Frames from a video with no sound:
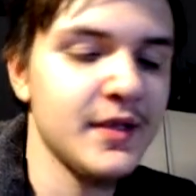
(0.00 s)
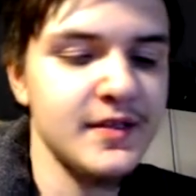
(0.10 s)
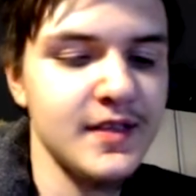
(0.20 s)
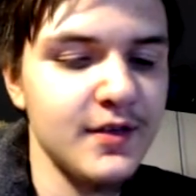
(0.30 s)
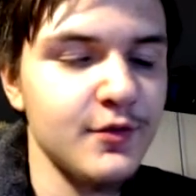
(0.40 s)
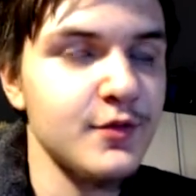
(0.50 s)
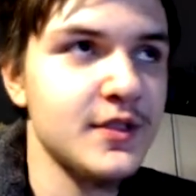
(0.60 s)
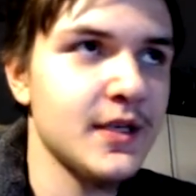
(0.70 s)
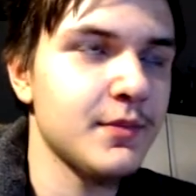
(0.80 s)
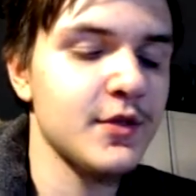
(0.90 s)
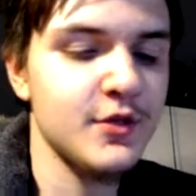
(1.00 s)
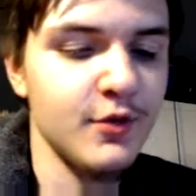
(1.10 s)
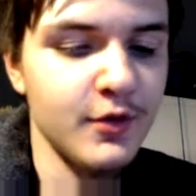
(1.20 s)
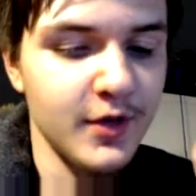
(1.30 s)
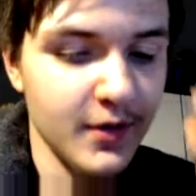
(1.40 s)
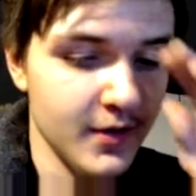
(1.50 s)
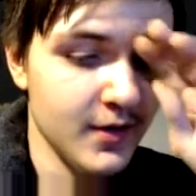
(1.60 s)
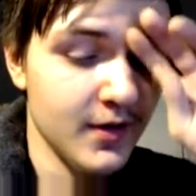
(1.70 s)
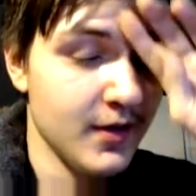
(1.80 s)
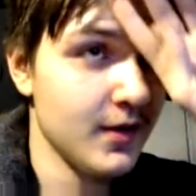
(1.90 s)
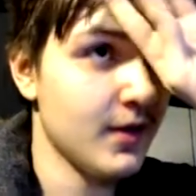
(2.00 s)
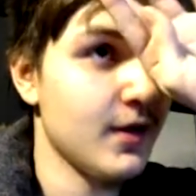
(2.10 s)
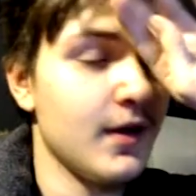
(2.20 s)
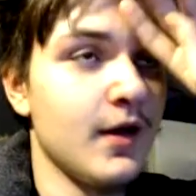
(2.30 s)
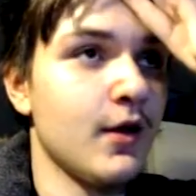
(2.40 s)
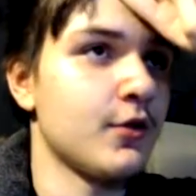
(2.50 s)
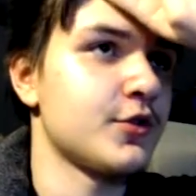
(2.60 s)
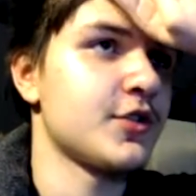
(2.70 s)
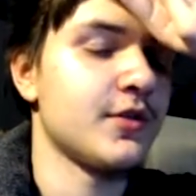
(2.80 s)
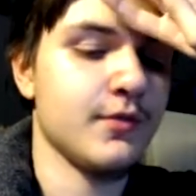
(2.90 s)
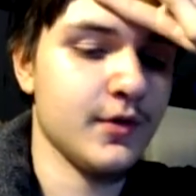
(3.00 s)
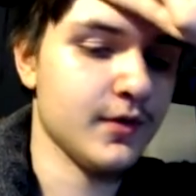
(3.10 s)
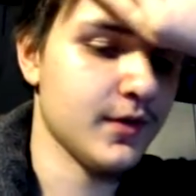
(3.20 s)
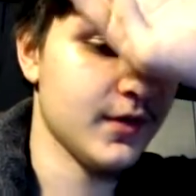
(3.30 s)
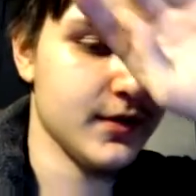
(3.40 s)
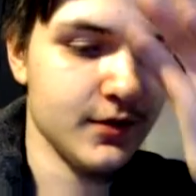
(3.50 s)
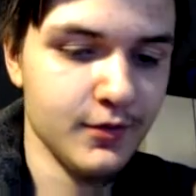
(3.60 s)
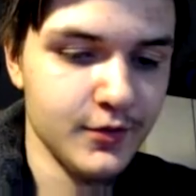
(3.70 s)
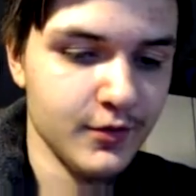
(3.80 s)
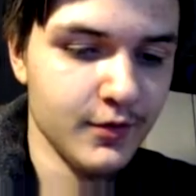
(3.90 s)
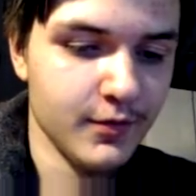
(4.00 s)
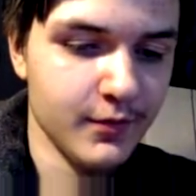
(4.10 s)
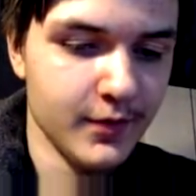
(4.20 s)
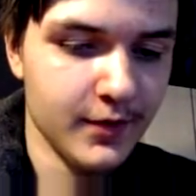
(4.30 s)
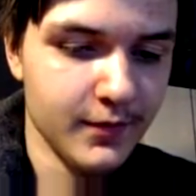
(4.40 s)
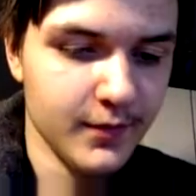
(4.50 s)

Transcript: said, you skip the story. Oh shit, well that's the whole story, but whatever.